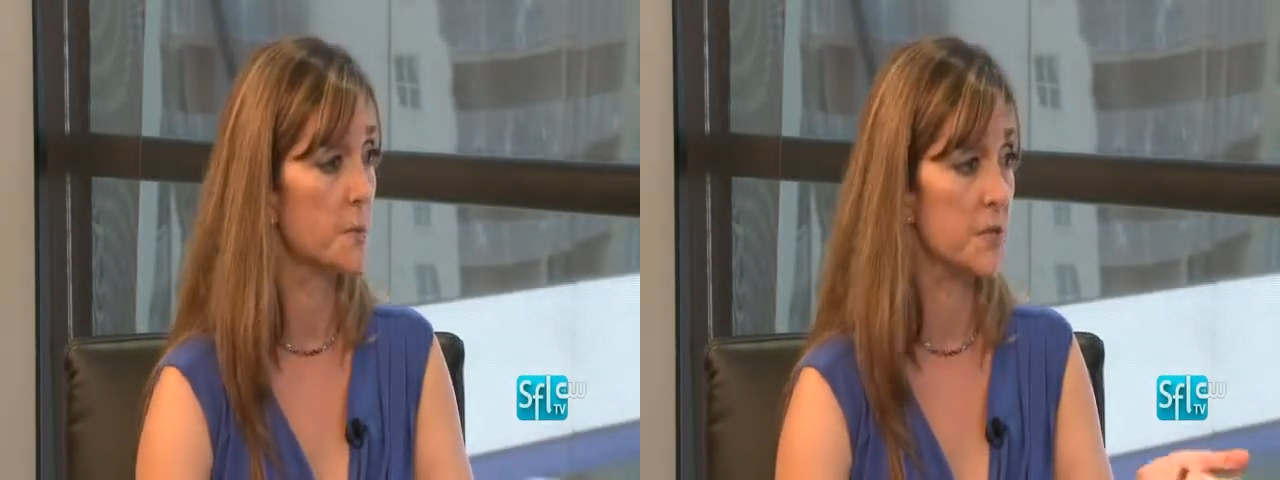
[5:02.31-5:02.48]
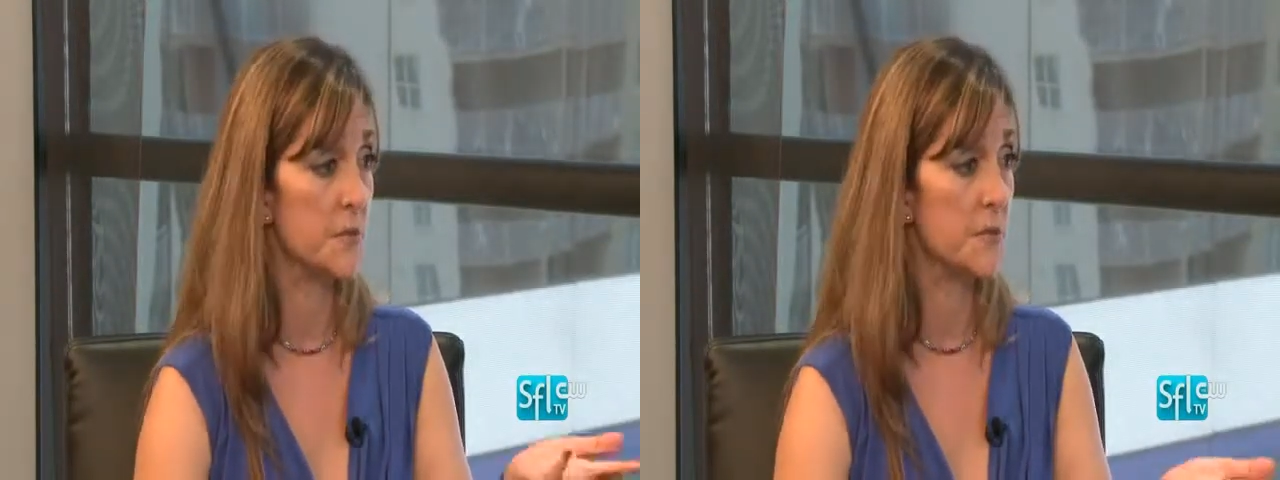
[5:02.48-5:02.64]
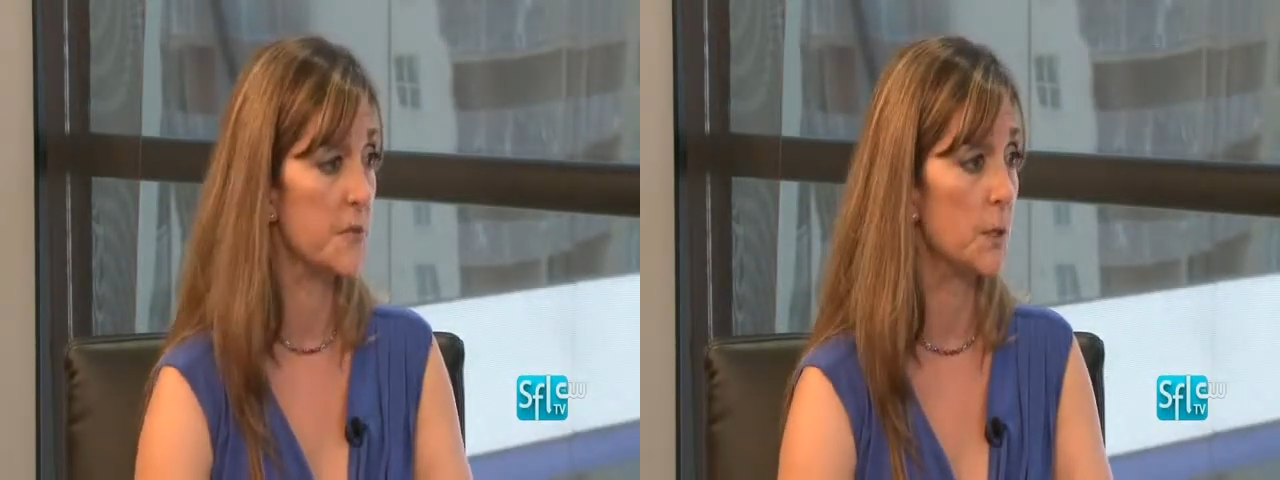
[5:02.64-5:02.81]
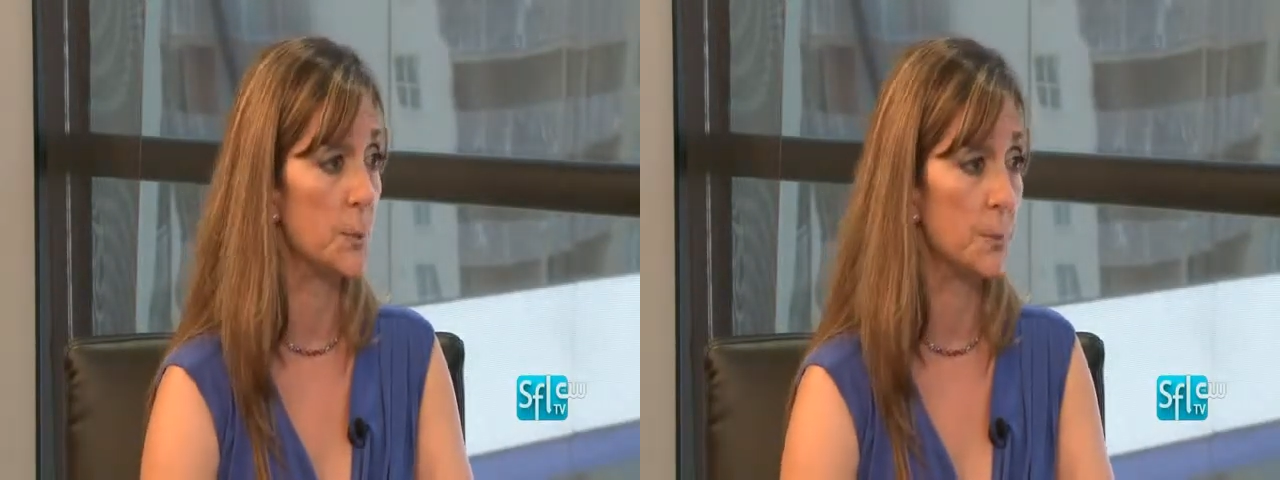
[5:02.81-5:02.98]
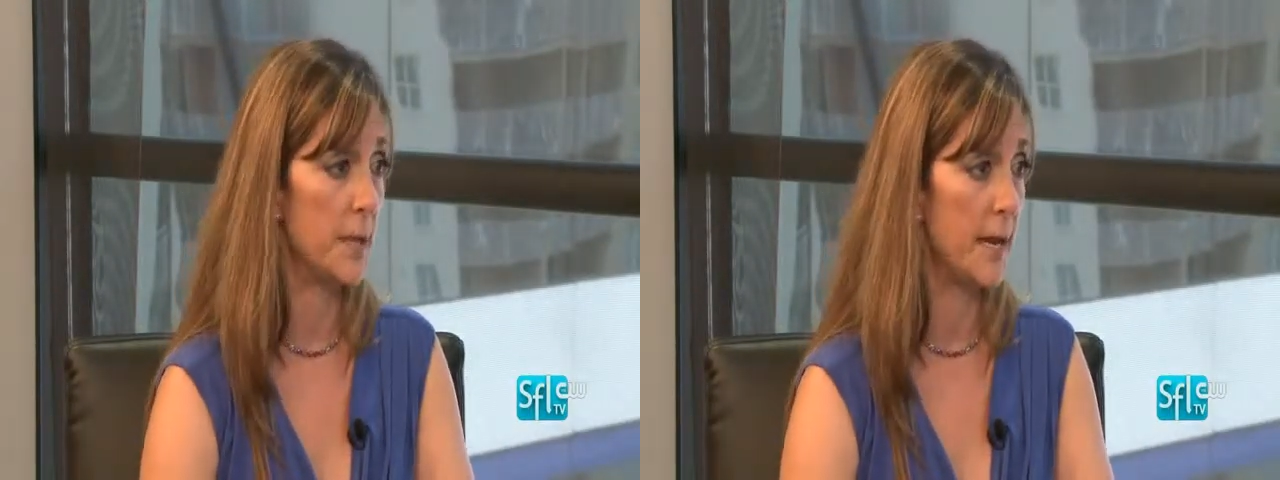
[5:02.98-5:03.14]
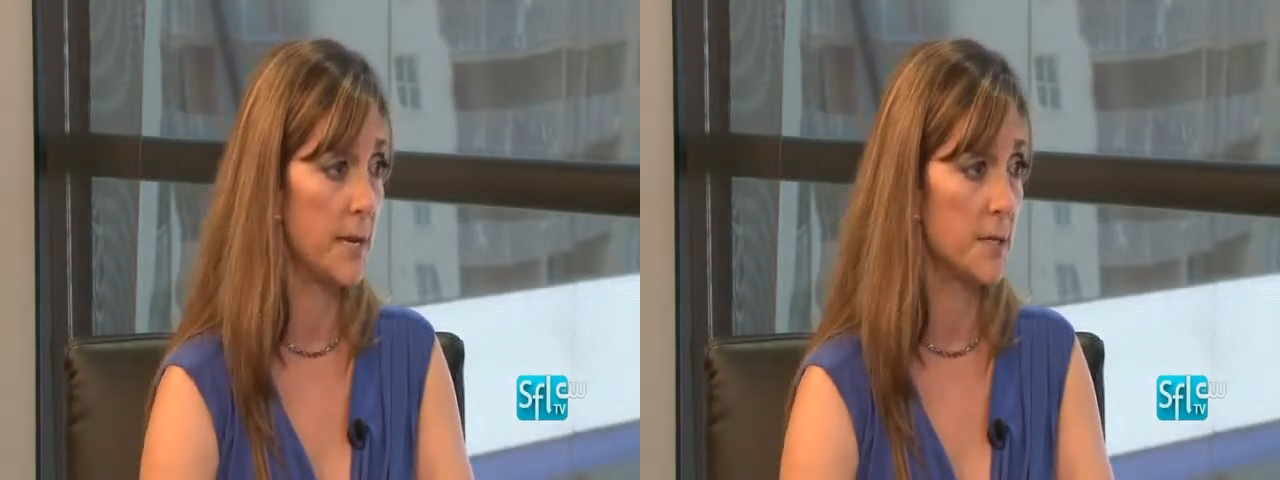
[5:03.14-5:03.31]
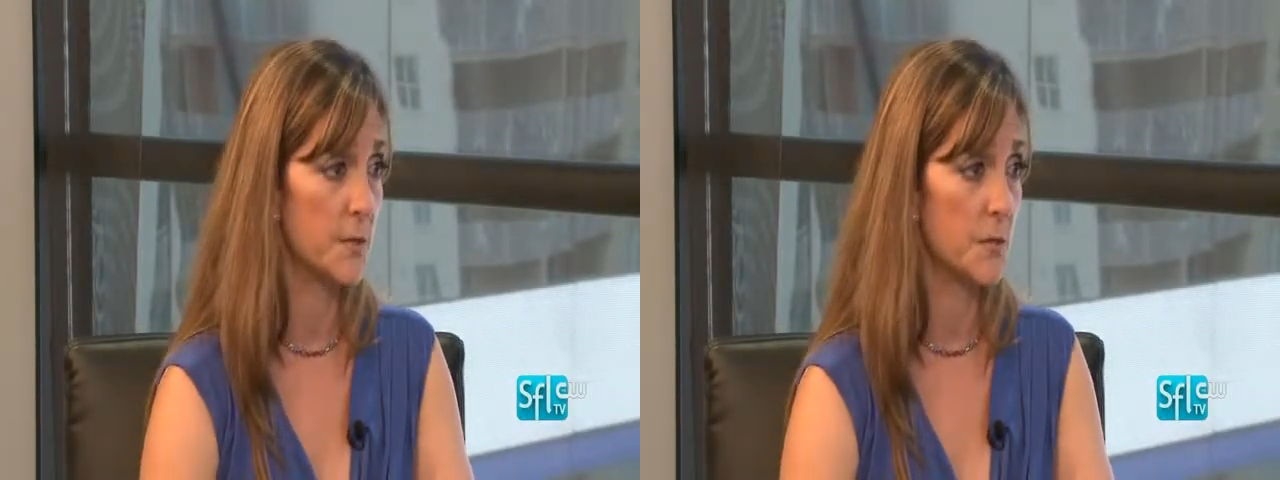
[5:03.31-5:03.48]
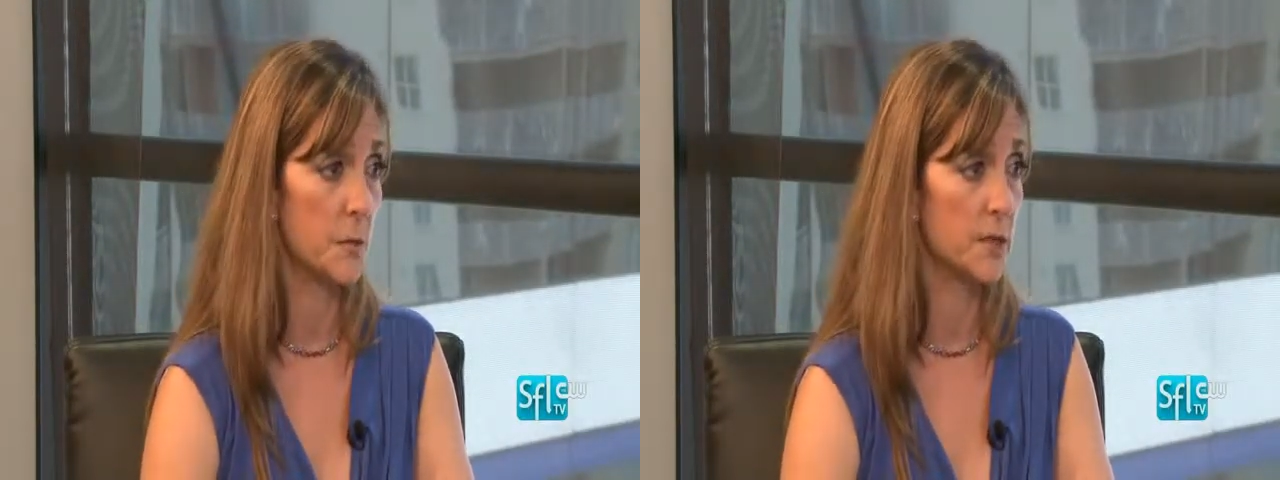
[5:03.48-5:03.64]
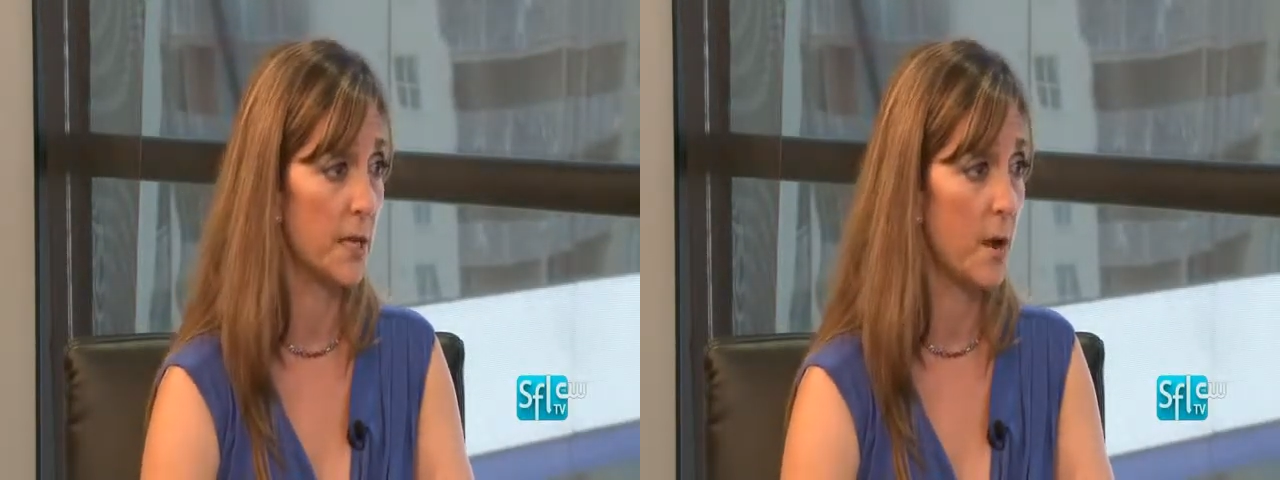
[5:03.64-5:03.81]
which is still playing to
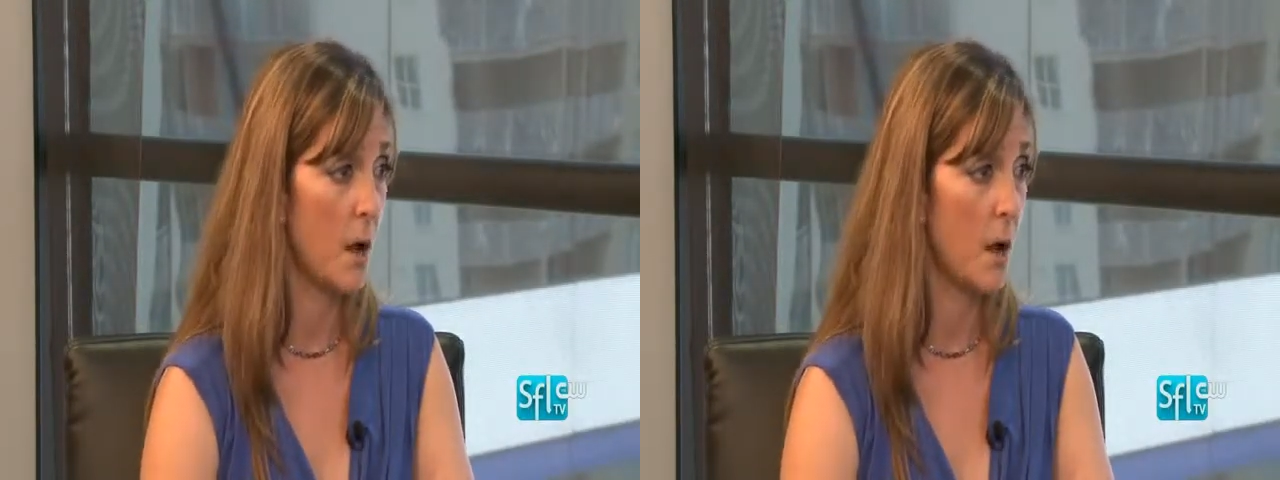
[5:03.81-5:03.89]
sold-out